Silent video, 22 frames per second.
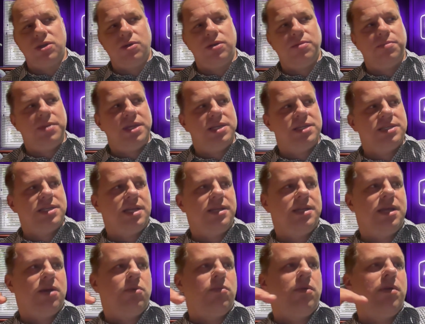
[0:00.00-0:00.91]
So it means
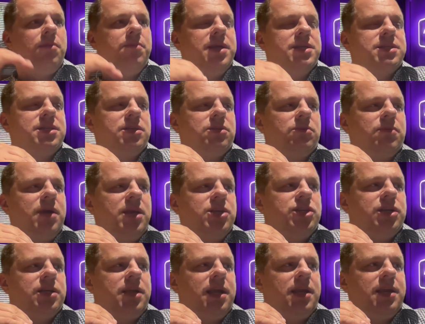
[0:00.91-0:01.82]
that there will be a
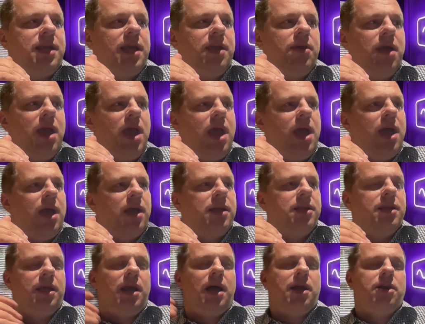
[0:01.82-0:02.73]
situation that
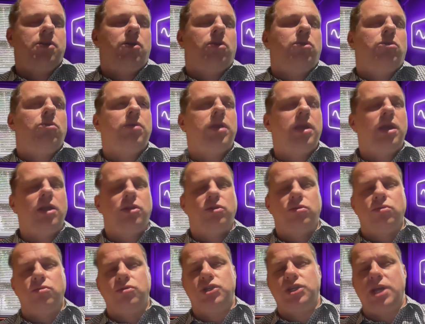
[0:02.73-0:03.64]
they are not looking
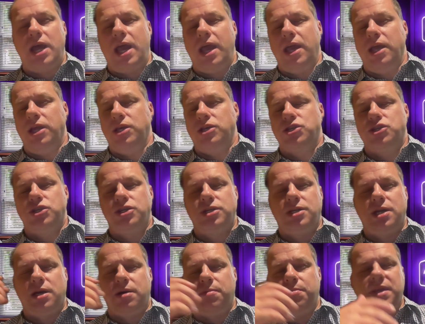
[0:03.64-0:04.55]
to
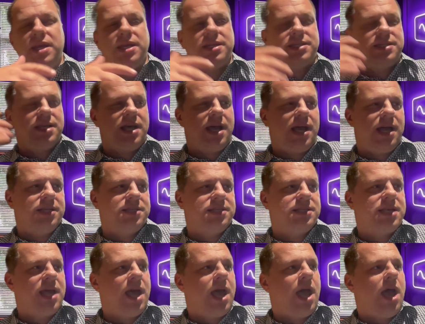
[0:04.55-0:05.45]
change their
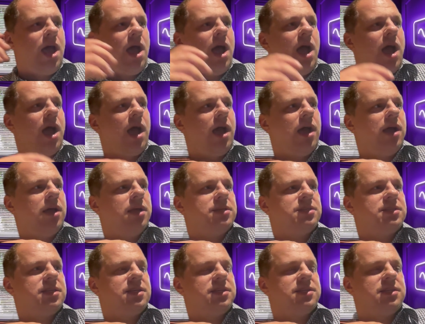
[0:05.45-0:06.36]
BSS
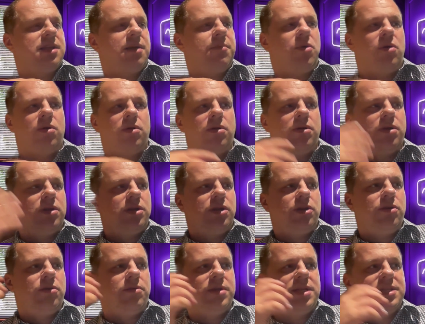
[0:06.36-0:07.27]
system or,
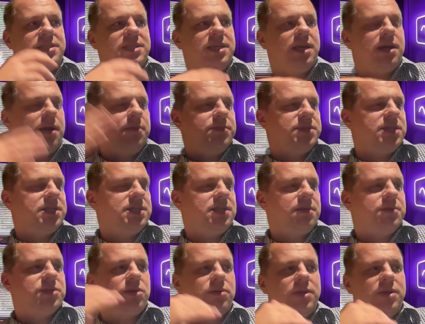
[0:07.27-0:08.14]
the CRM system.